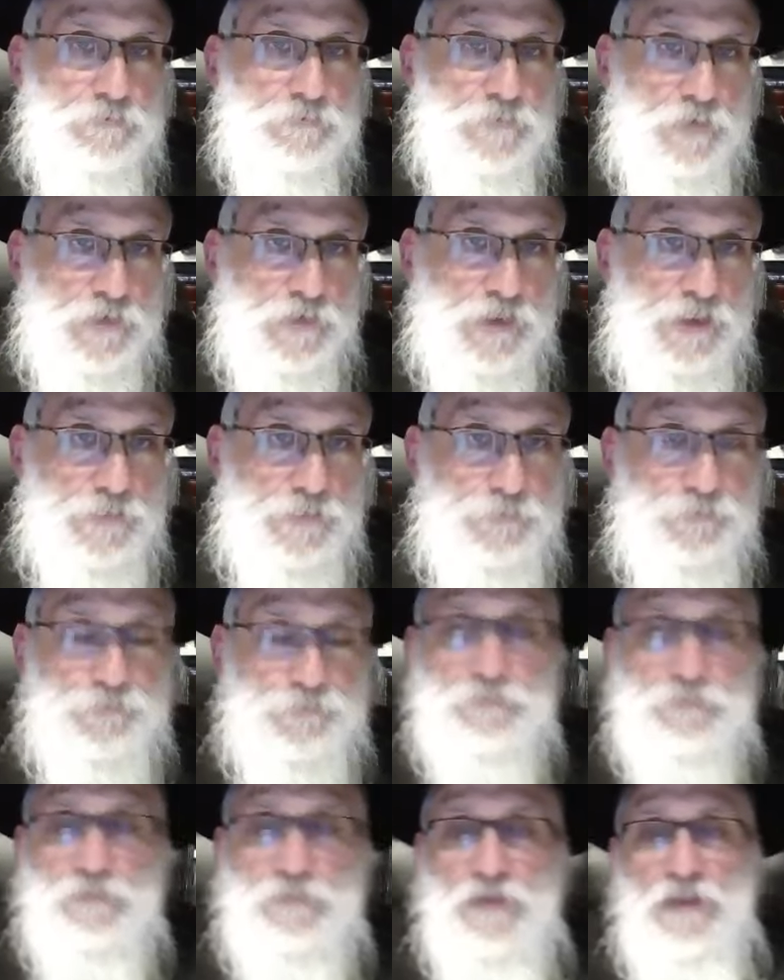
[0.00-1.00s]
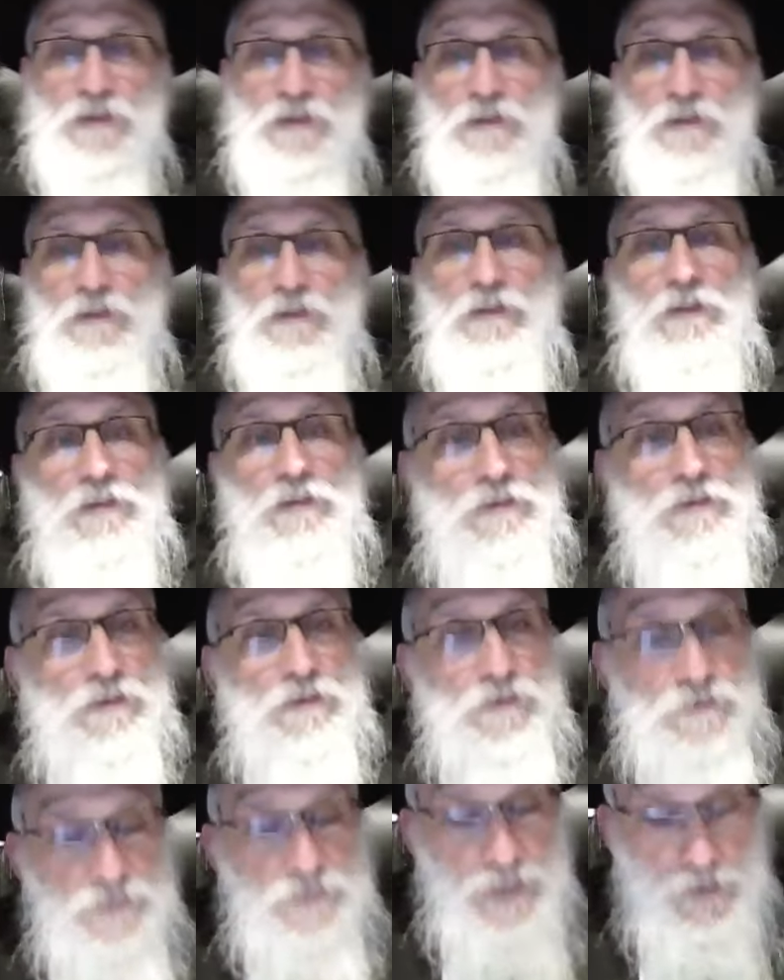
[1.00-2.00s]
Okay?
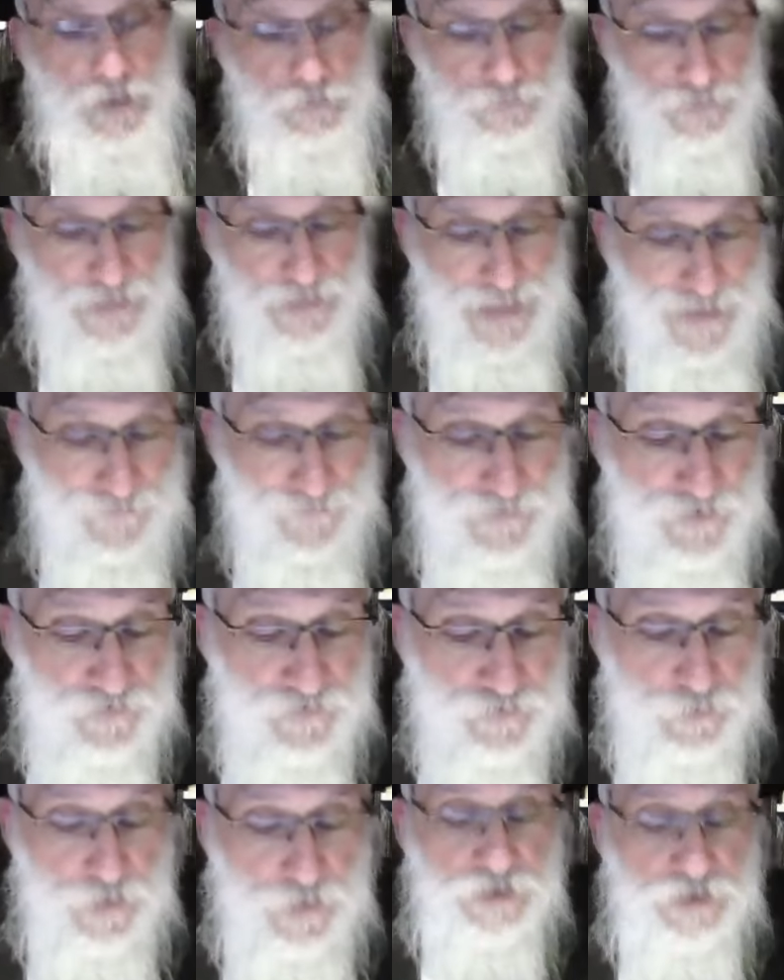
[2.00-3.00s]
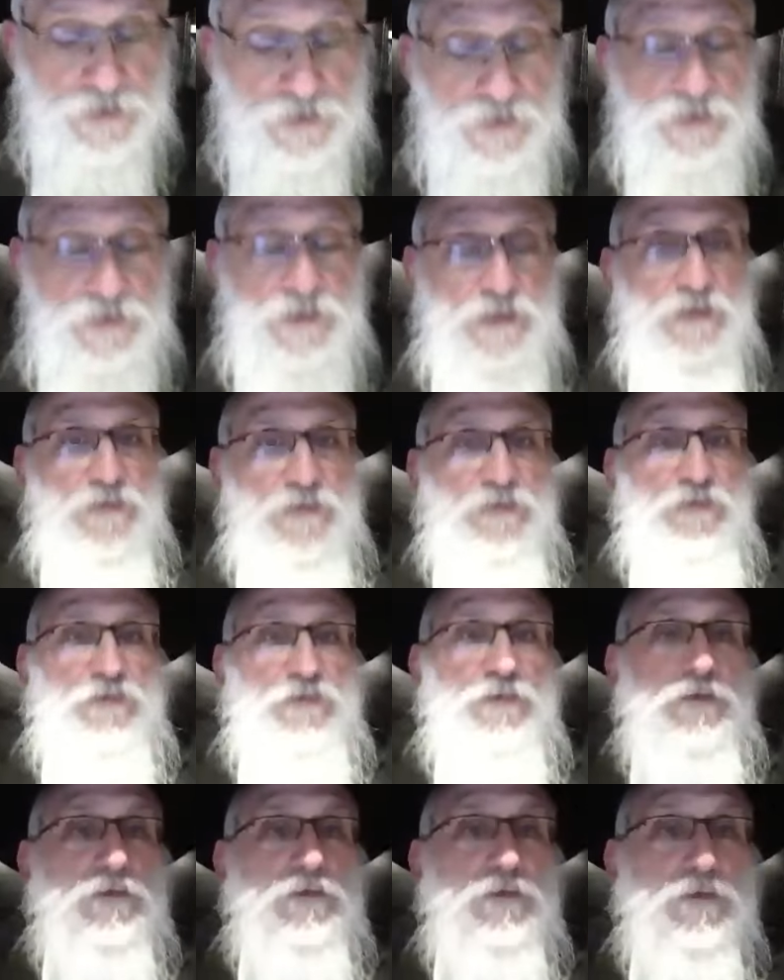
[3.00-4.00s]
Now, the obvious question is,
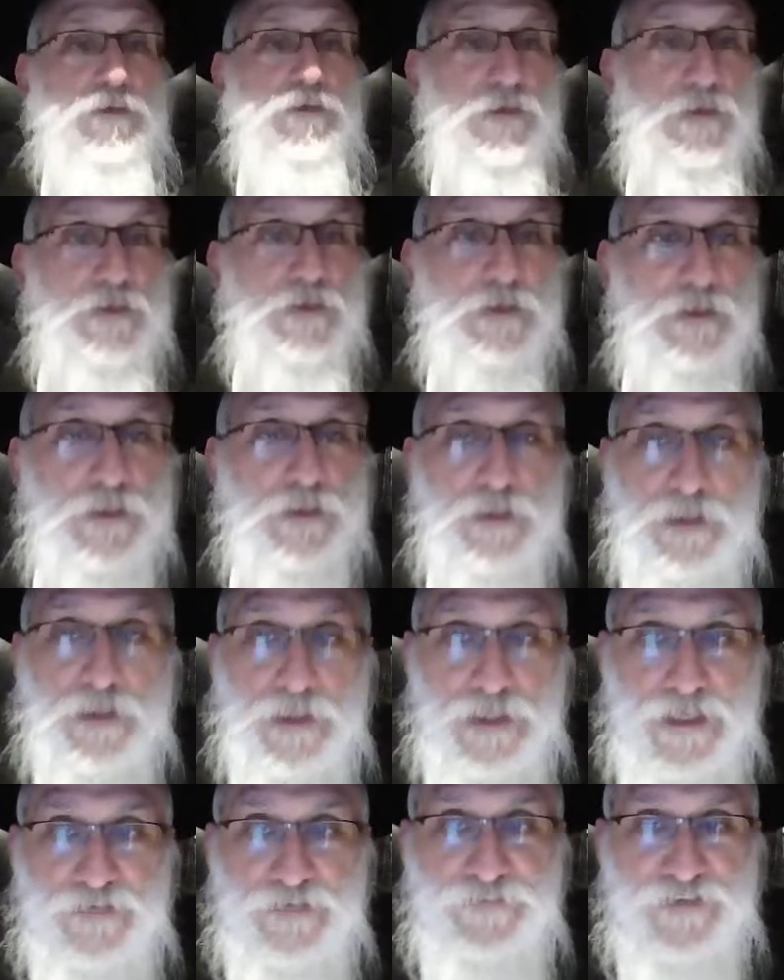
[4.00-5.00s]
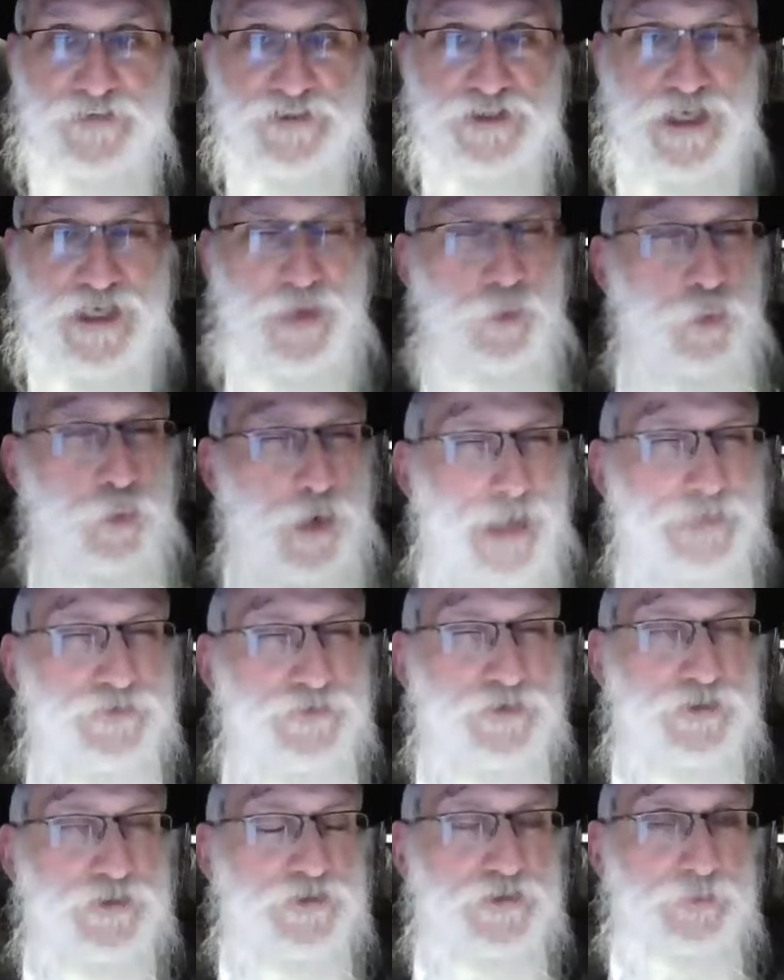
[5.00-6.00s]
if Hashem
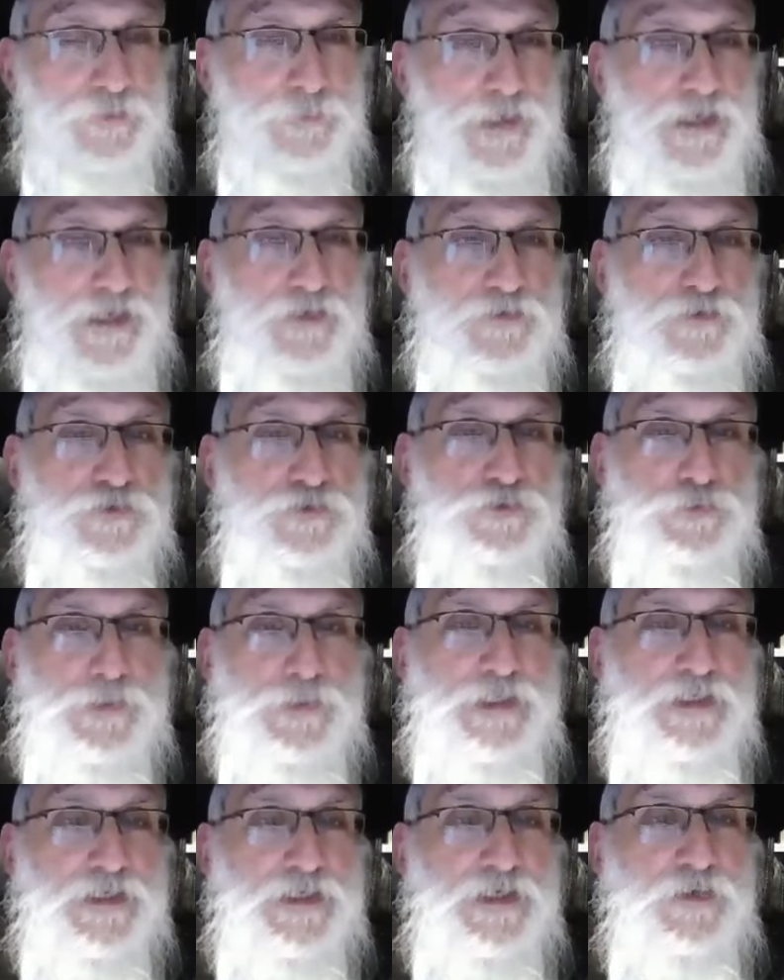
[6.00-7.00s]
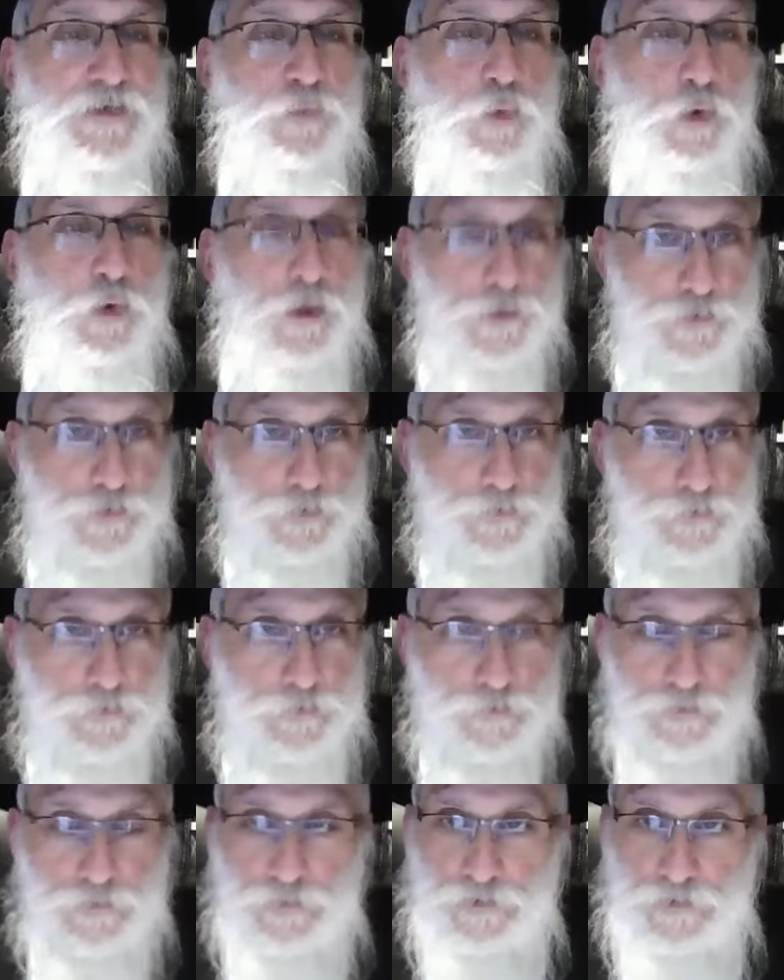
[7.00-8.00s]
wanted to make the drinking water
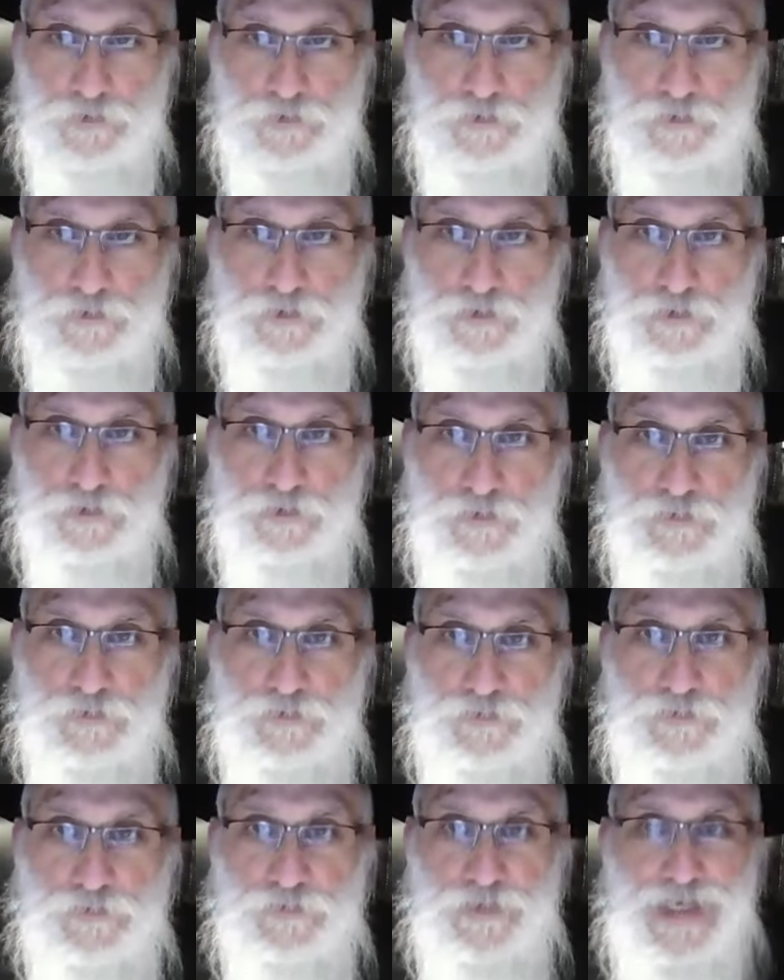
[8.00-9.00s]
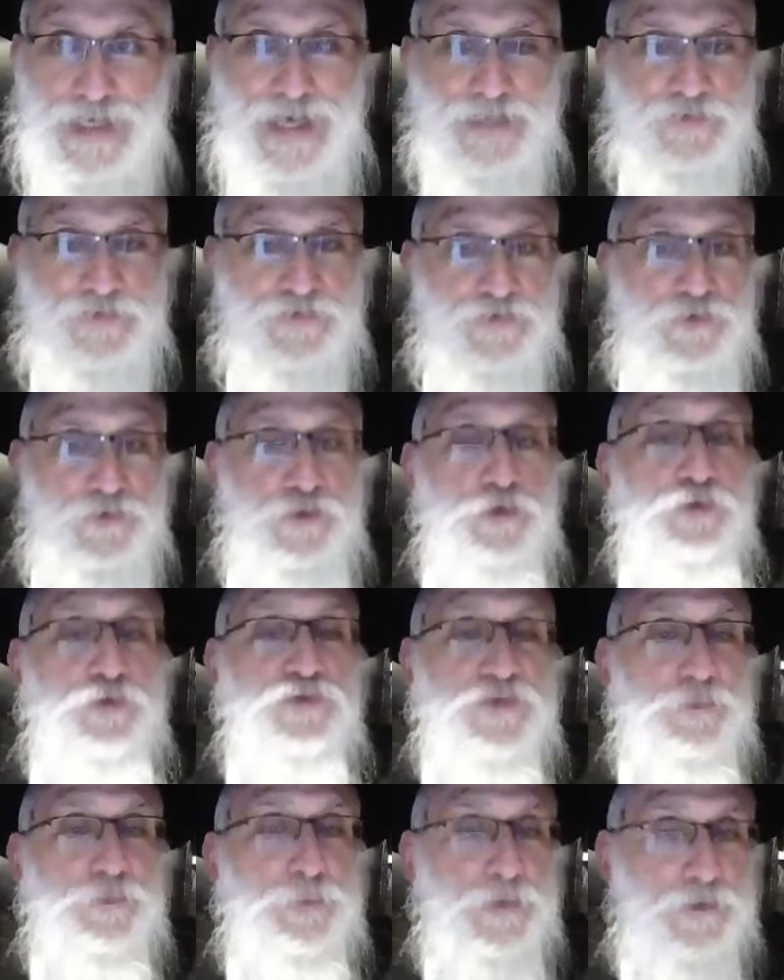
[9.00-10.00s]
not
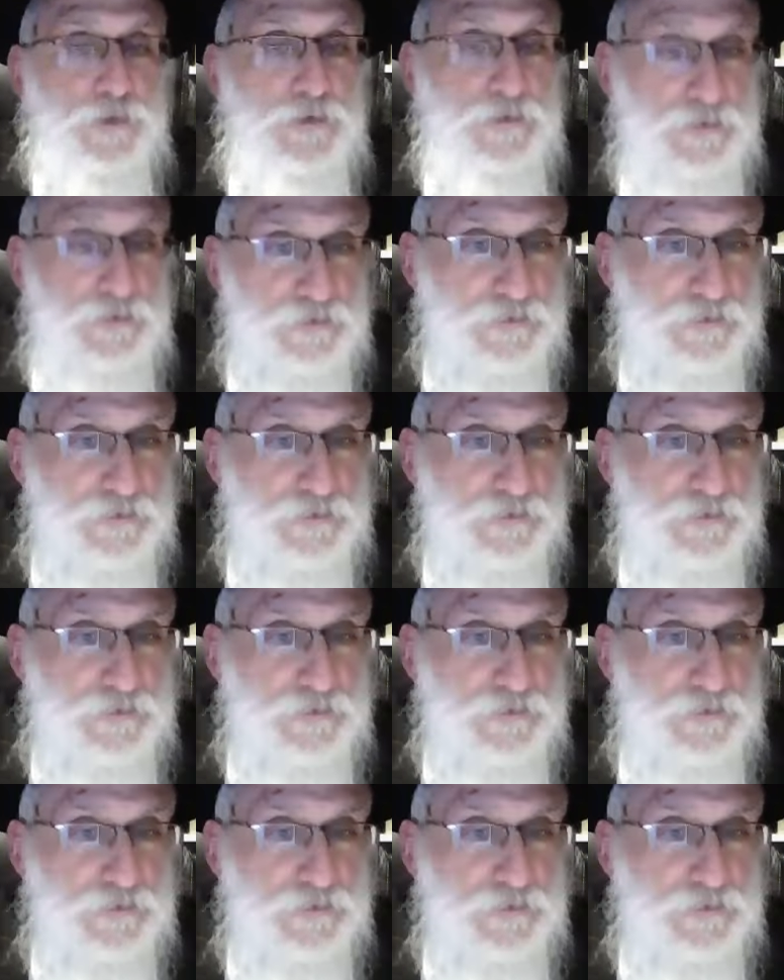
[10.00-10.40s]
usable,